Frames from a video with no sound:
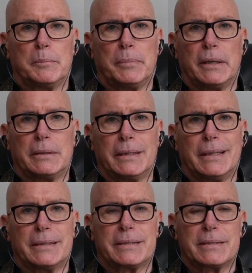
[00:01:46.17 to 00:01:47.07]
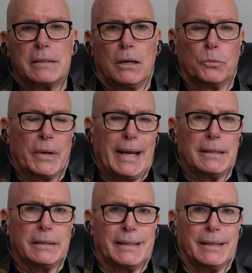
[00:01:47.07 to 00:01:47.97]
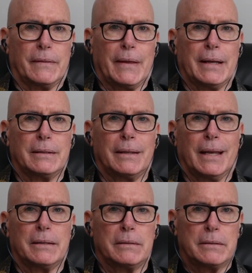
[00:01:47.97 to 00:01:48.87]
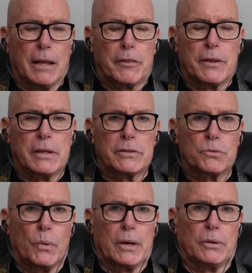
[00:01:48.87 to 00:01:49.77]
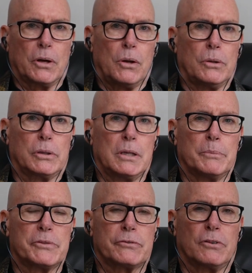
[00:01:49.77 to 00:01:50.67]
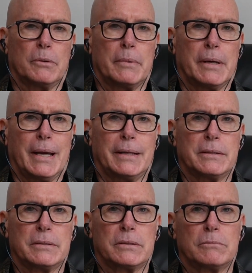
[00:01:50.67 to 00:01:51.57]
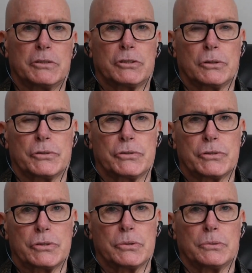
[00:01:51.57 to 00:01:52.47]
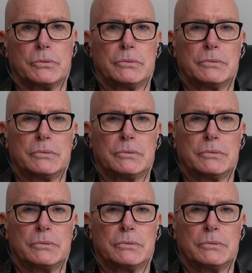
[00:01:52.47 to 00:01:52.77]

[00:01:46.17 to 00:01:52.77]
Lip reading: but it's a reality that nothing is where it all comes from and returns to.